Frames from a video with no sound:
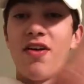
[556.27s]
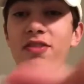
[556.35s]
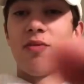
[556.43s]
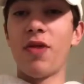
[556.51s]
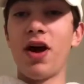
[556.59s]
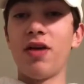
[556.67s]
the
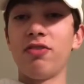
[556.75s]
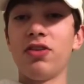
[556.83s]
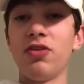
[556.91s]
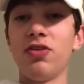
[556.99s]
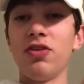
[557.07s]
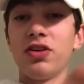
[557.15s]
bottom
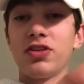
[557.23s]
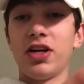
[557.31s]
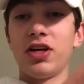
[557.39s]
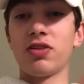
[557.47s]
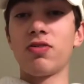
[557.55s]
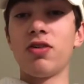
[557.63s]
too. It looks like
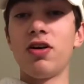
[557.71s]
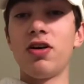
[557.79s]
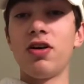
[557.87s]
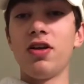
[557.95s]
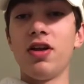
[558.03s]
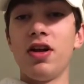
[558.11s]
a
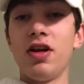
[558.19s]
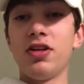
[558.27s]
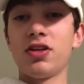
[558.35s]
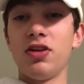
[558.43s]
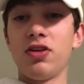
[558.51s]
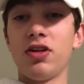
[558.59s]
craw. It's
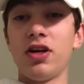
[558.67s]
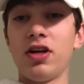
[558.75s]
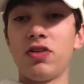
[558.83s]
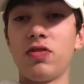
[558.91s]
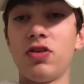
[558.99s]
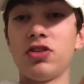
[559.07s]
gonna look like a
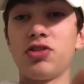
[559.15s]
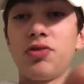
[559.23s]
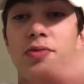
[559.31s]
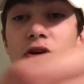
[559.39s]
craw swimming